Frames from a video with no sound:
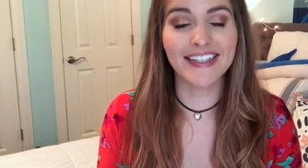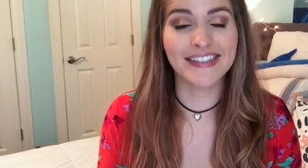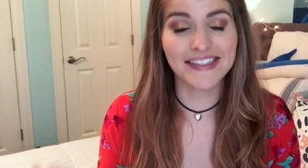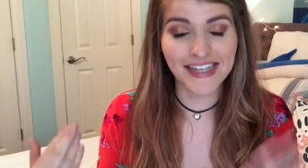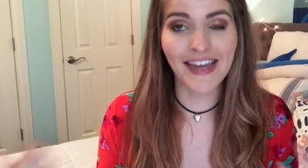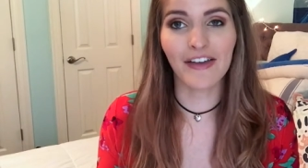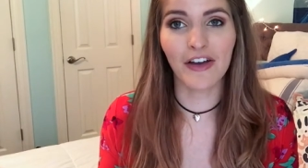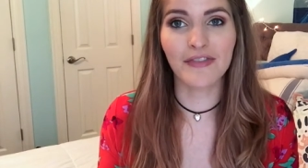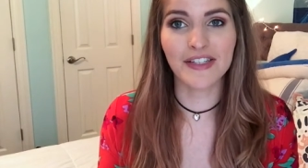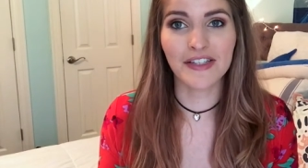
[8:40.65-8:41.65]
is take
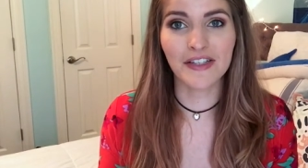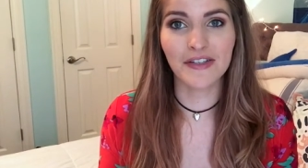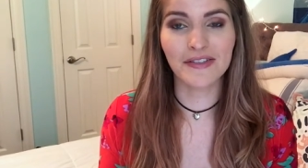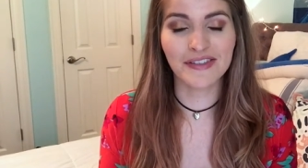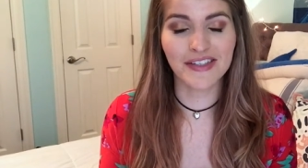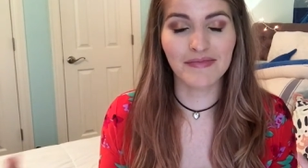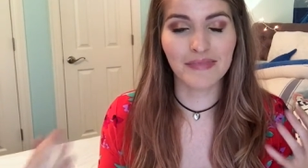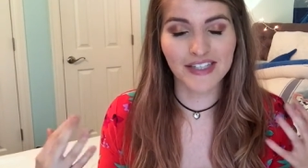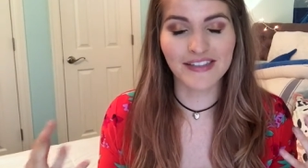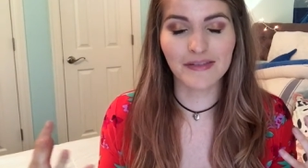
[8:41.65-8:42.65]
off his clothes and
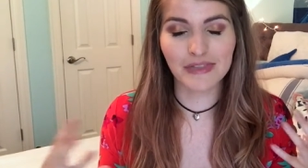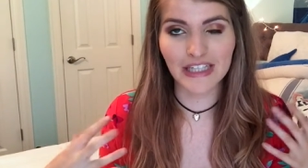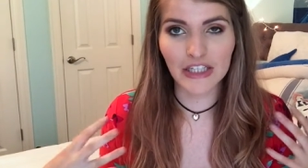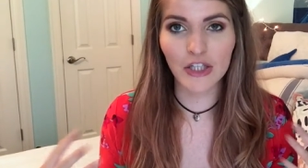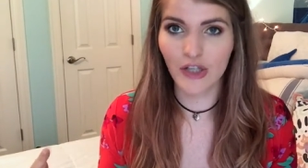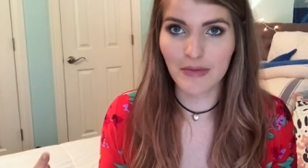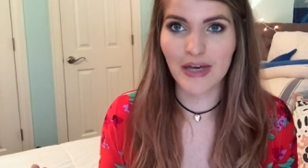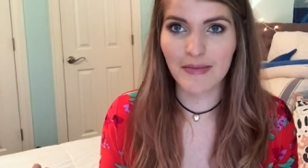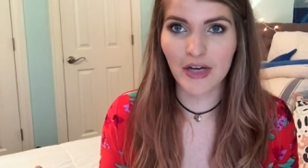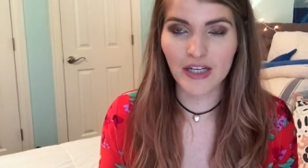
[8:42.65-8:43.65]
basically be like, look at
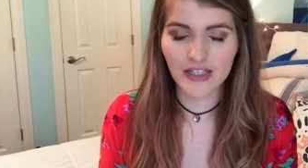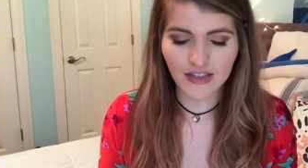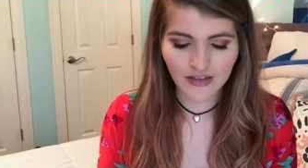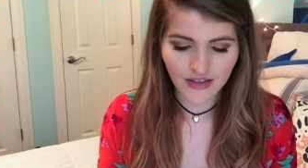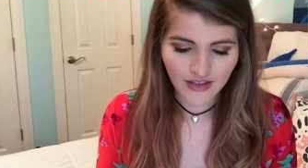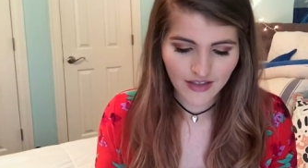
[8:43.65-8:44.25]
my body.